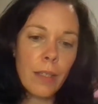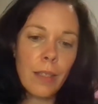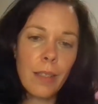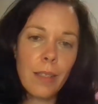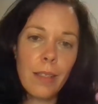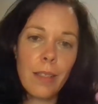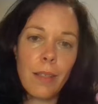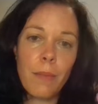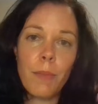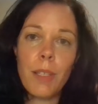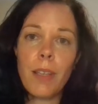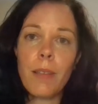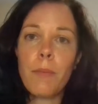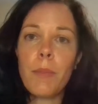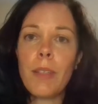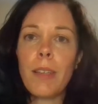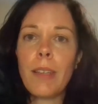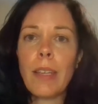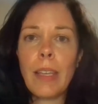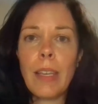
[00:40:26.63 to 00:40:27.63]

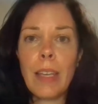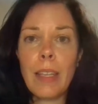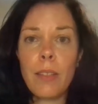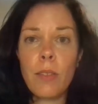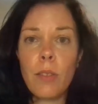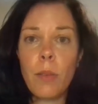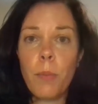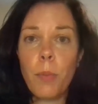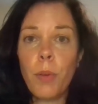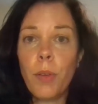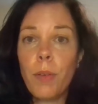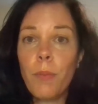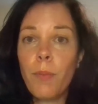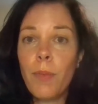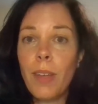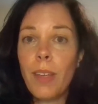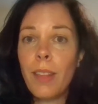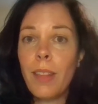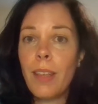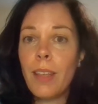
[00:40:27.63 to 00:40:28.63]
sometimes it could get to a point
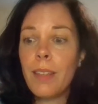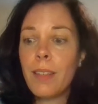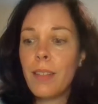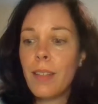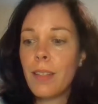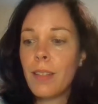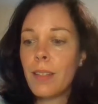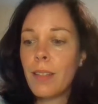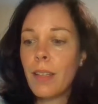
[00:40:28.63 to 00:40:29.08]
where there's this